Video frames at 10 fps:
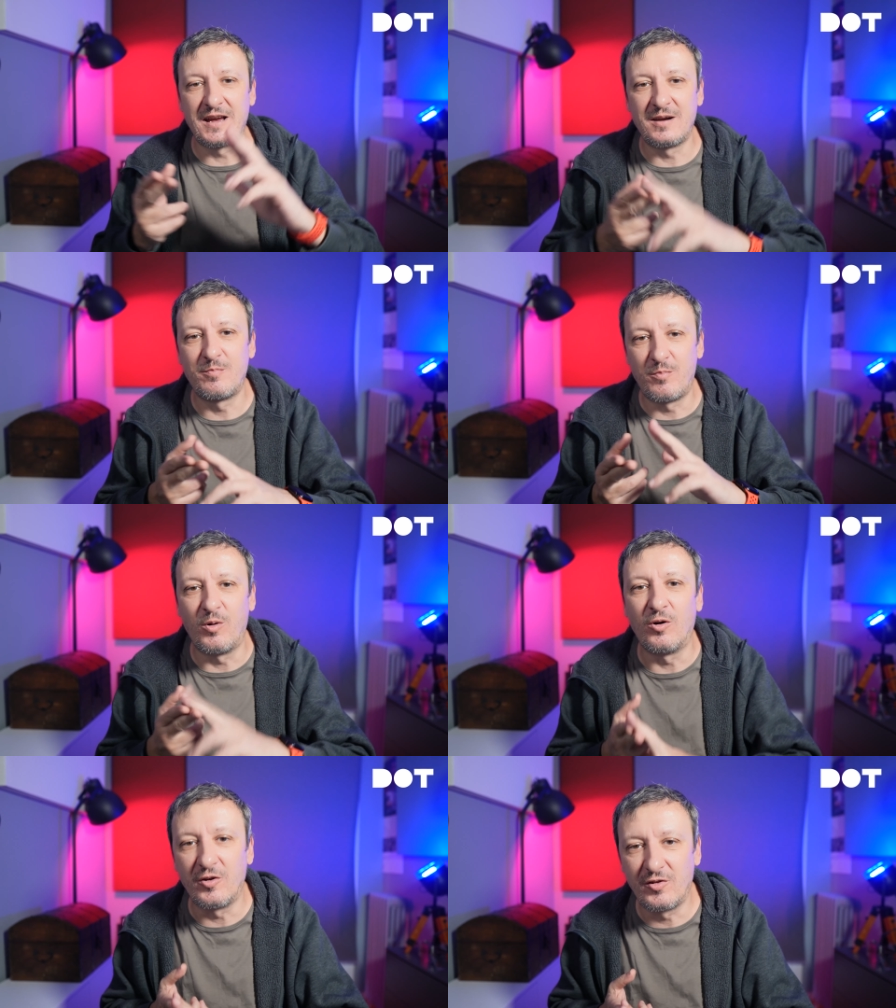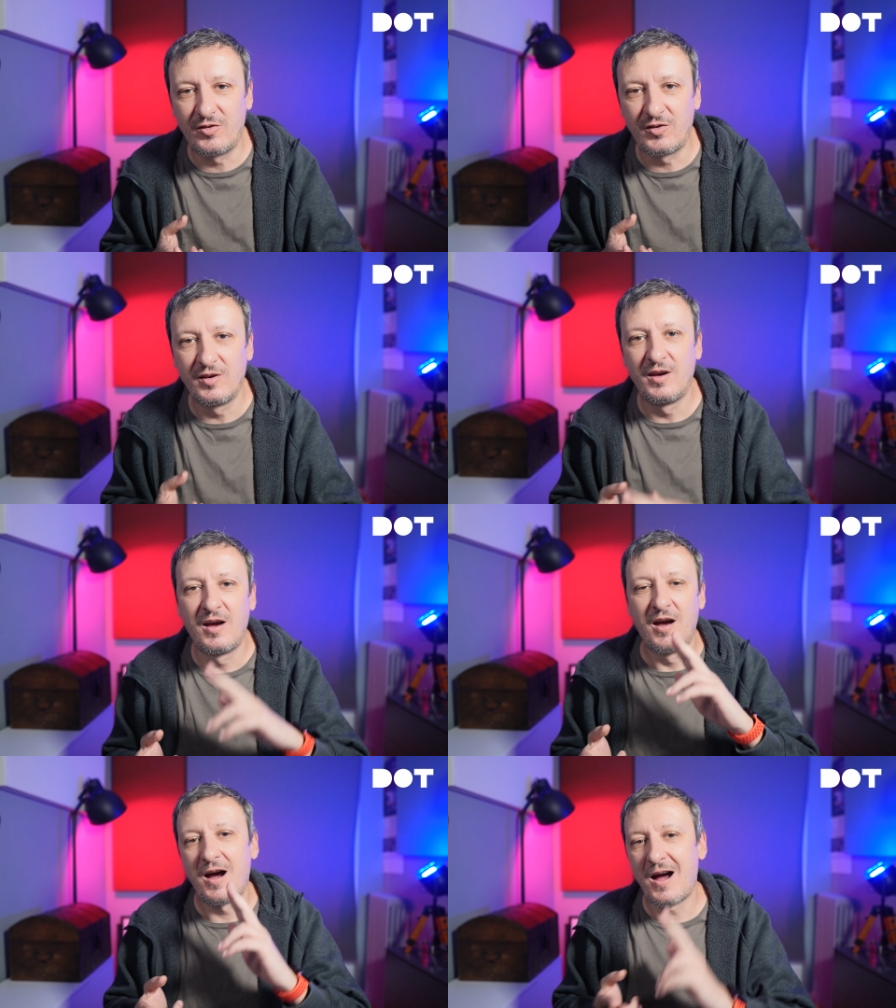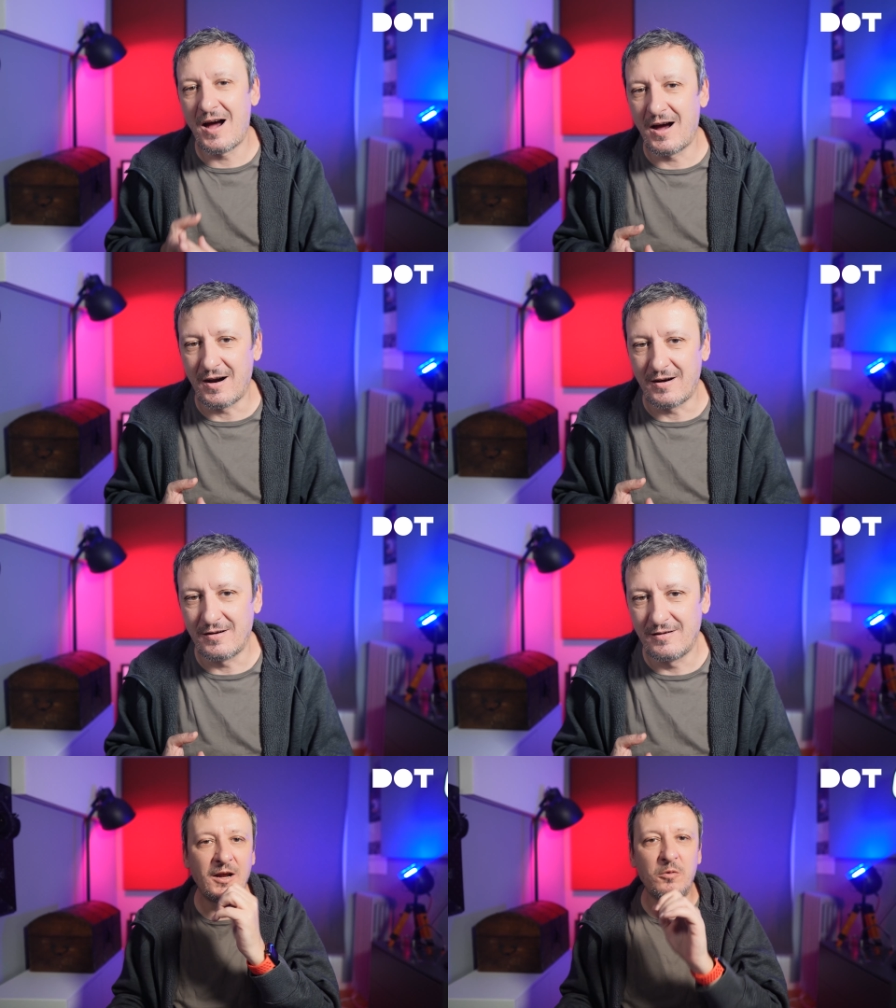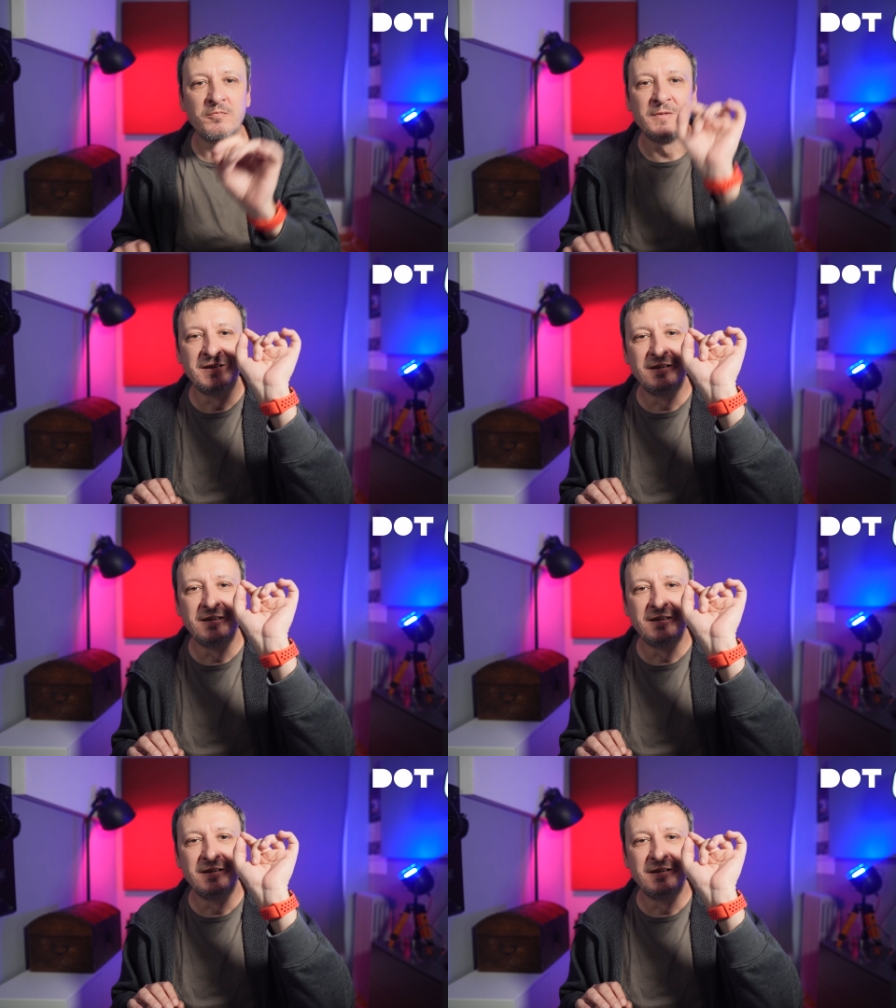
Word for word: and ports are. Now,